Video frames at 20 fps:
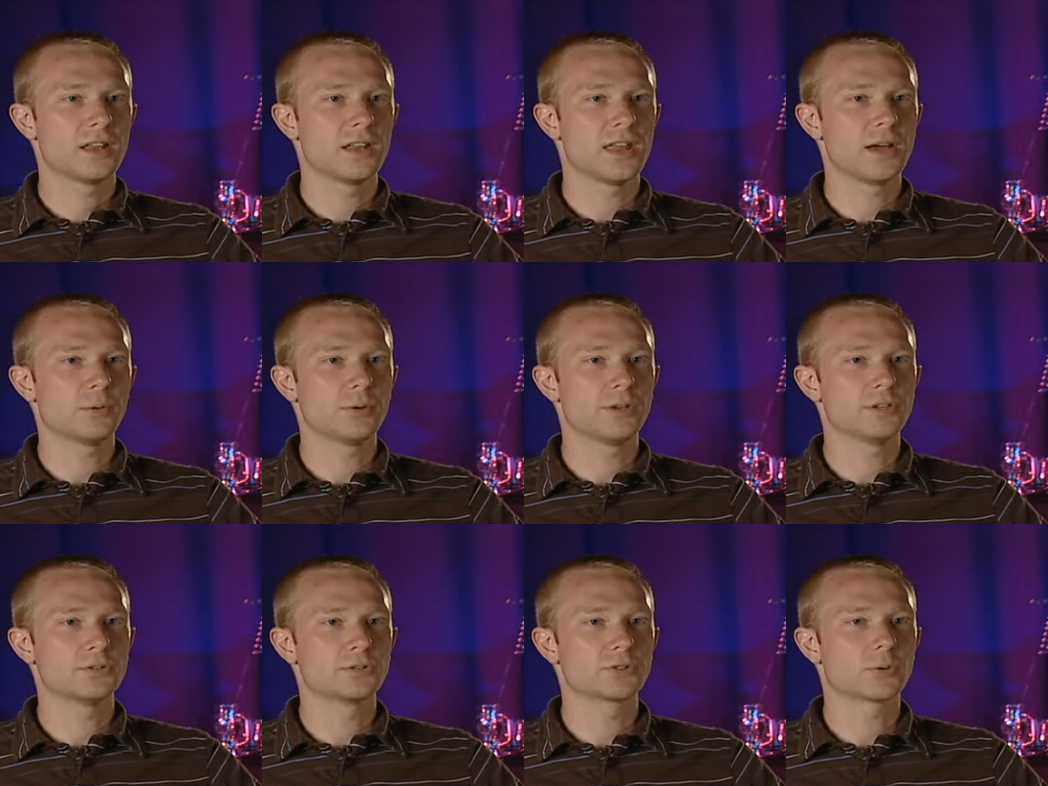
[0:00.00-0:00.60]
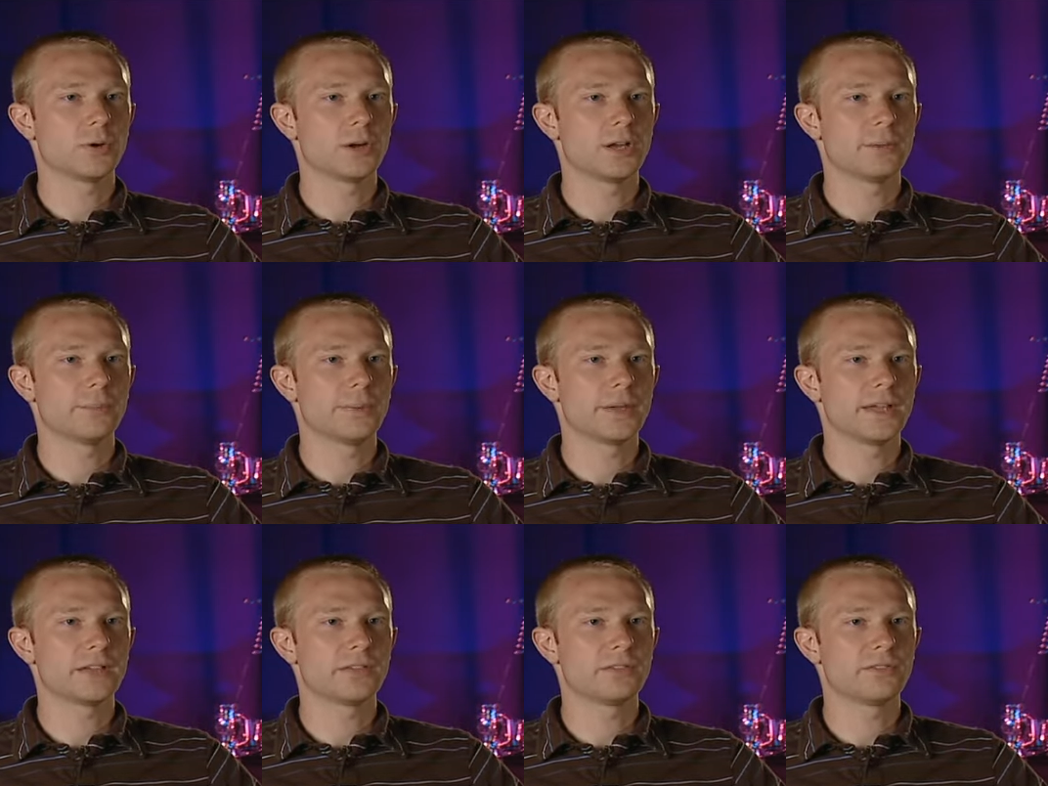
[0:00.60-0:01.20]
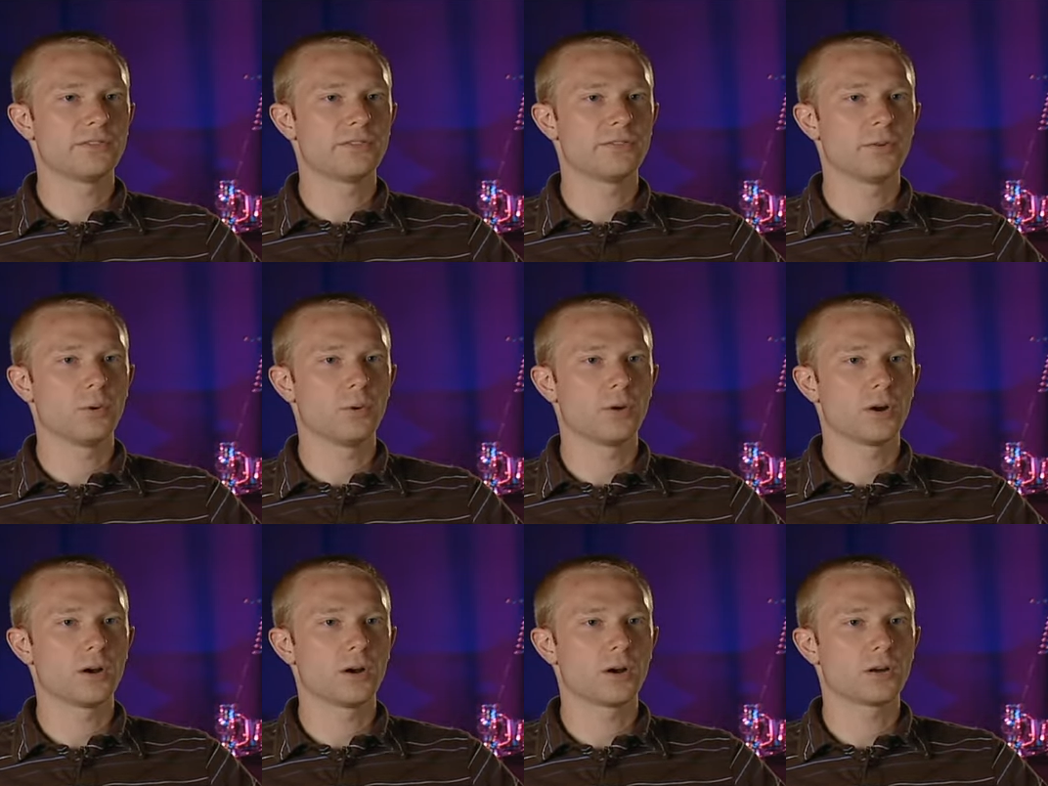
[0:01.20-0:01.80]
that we use quite a bit
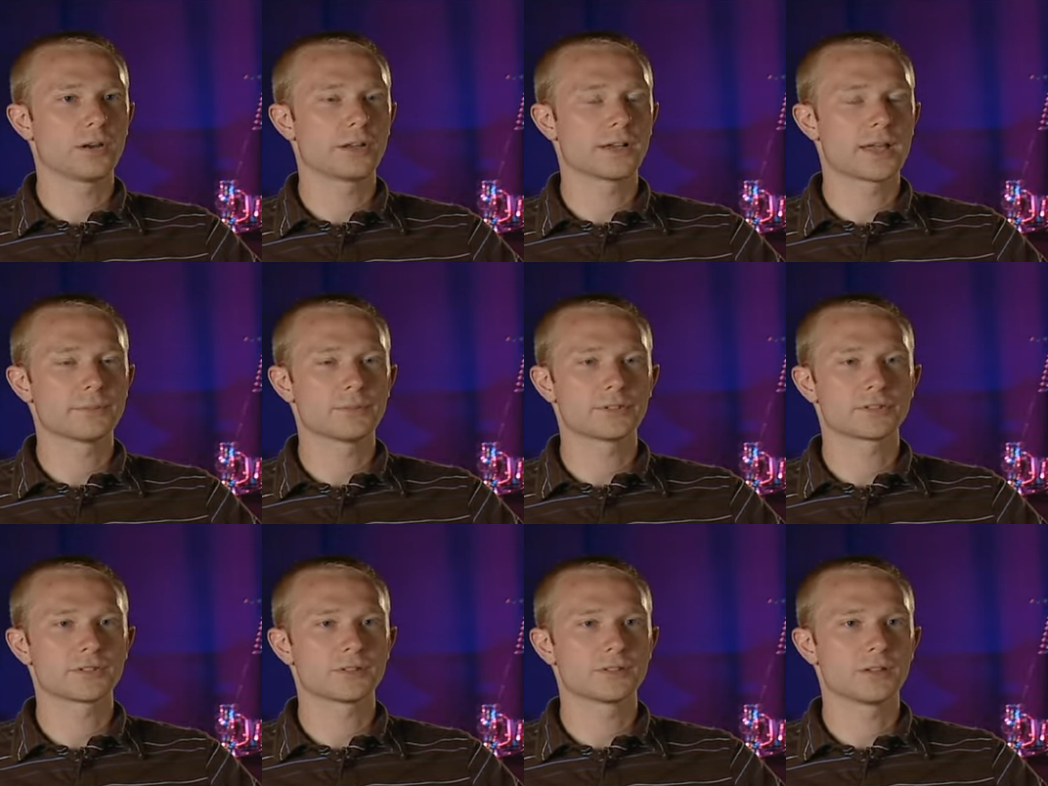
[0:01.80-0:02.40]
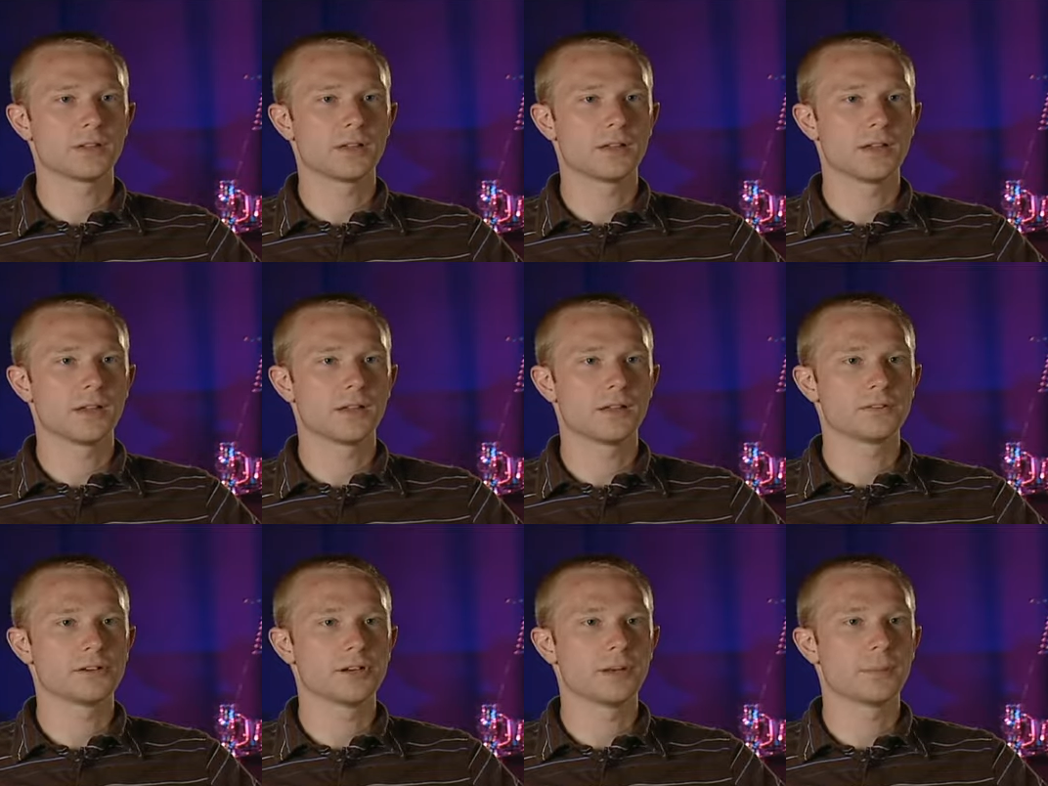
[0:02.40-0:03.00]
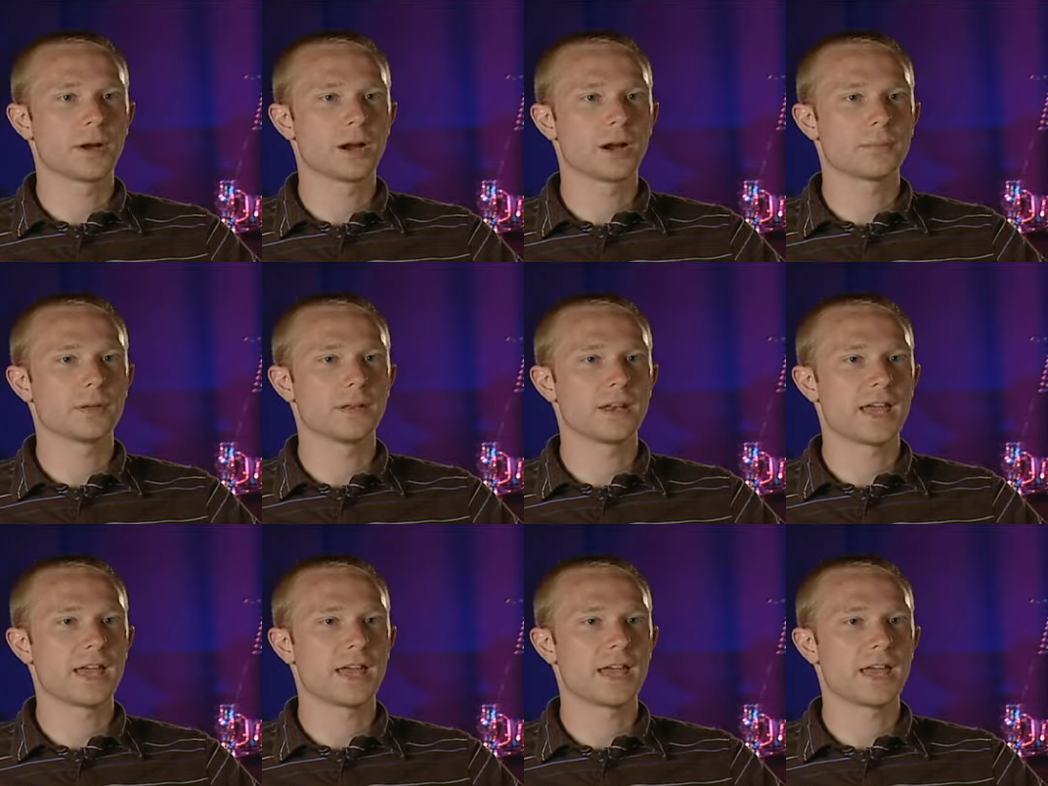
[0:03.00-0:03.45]
for the chemistry department.